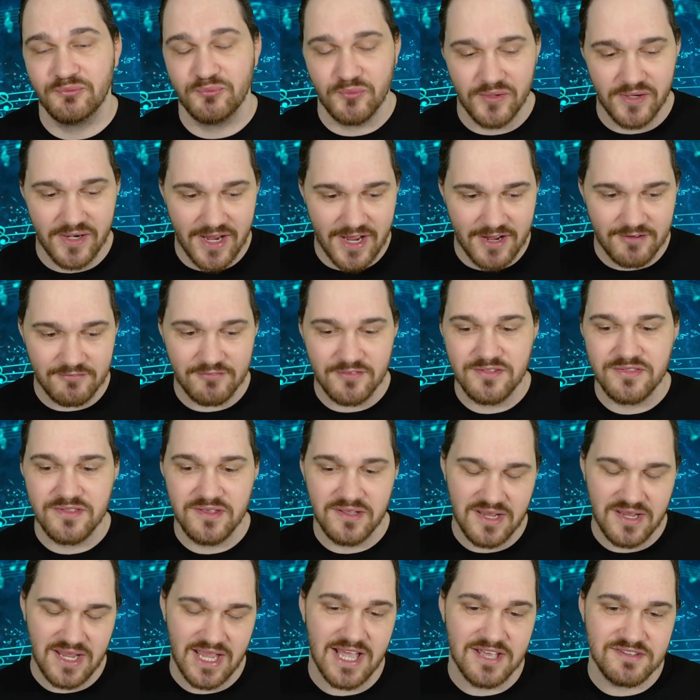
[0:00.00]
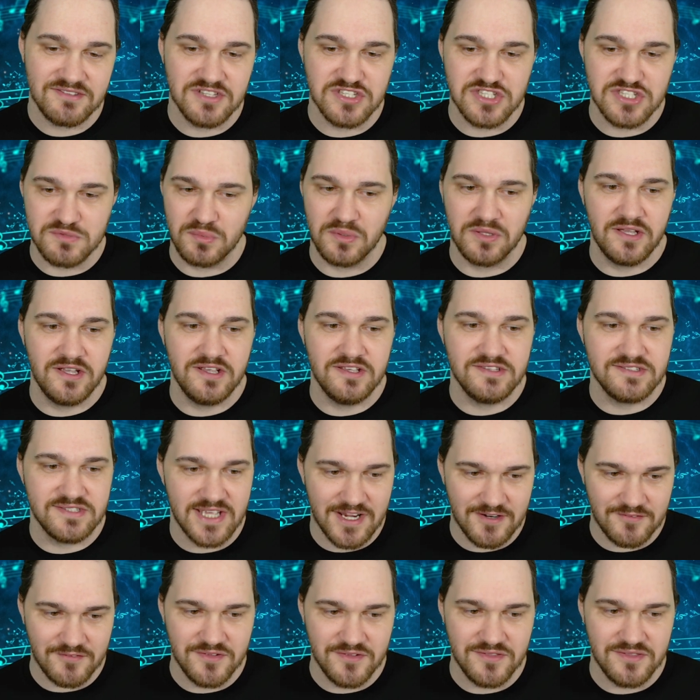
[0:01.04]
where everything has its place,
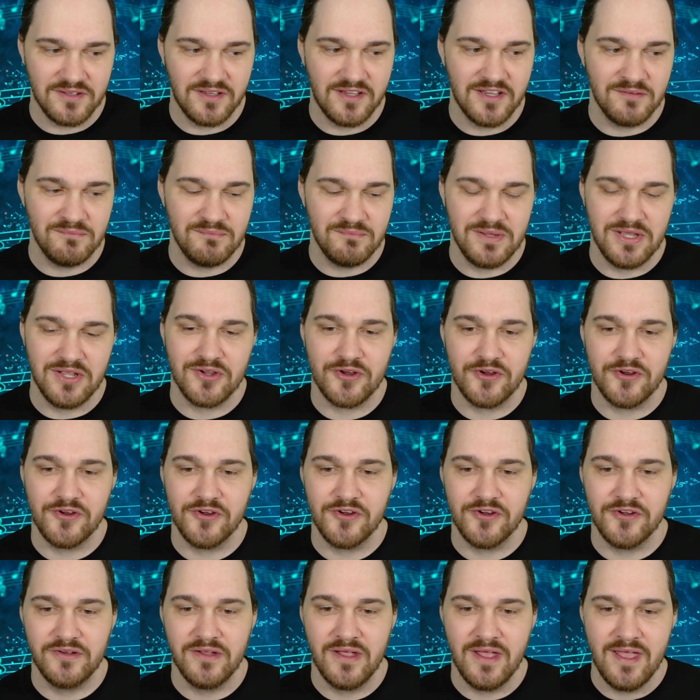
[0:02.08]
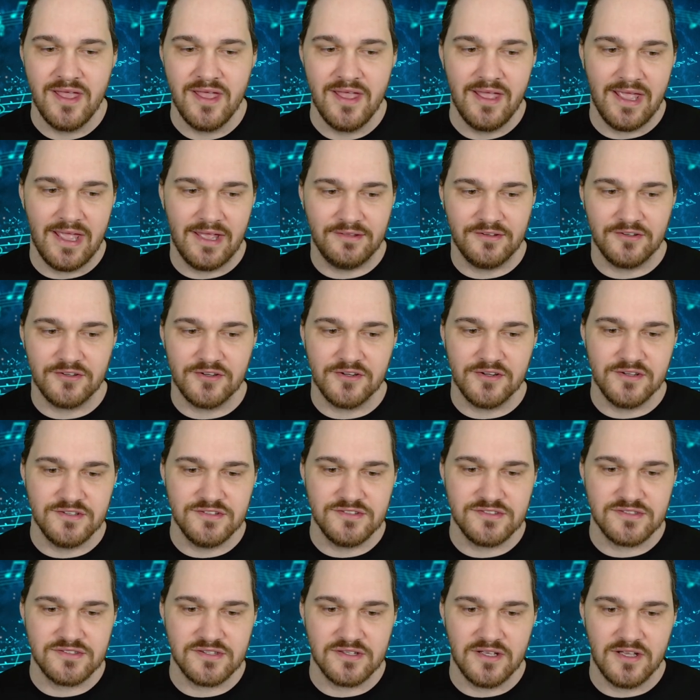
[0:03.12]
everything can be heard, and there
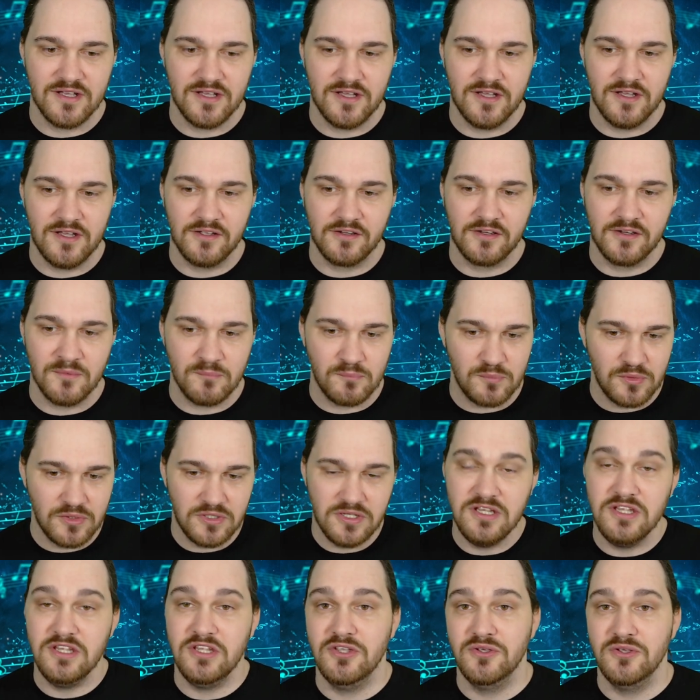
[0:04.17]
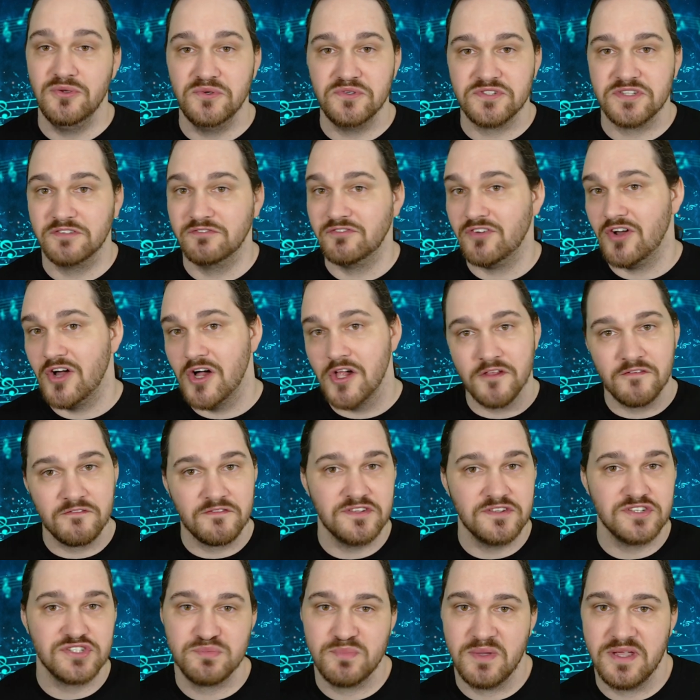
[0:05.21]
is a complete use of all of
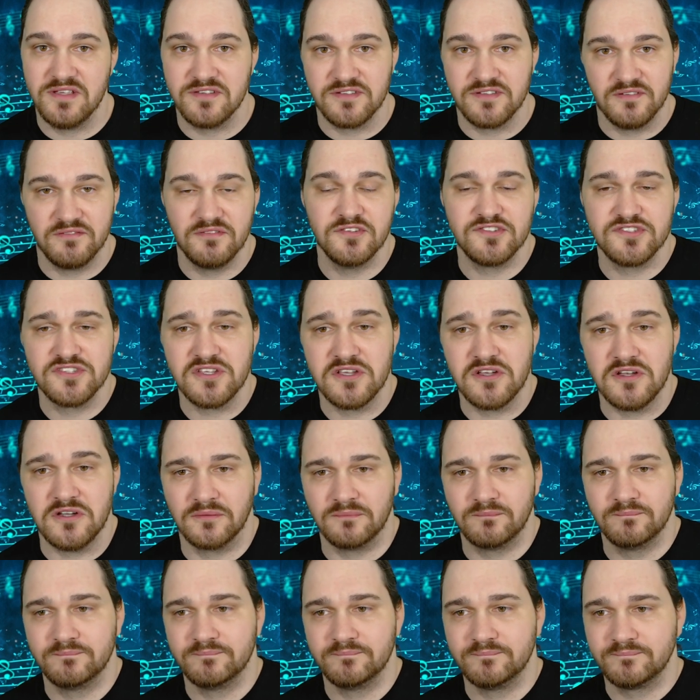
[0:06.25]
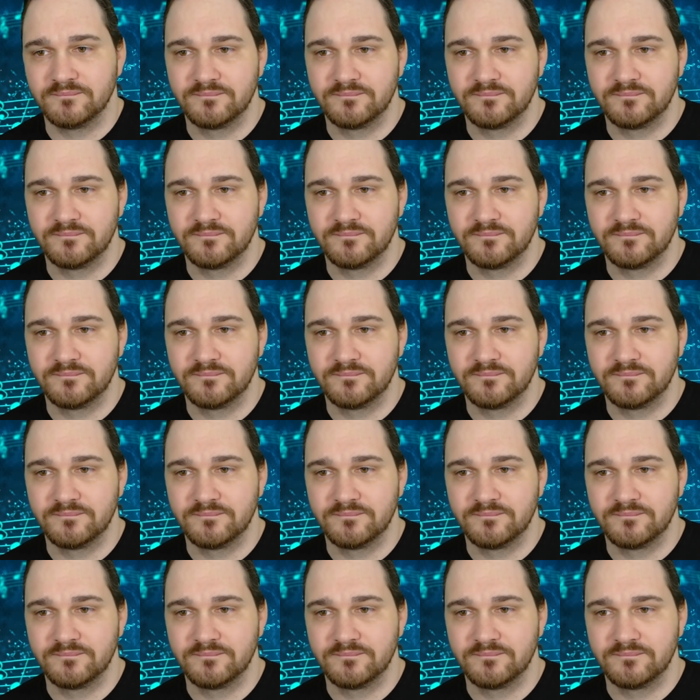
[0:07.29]
the space of the song.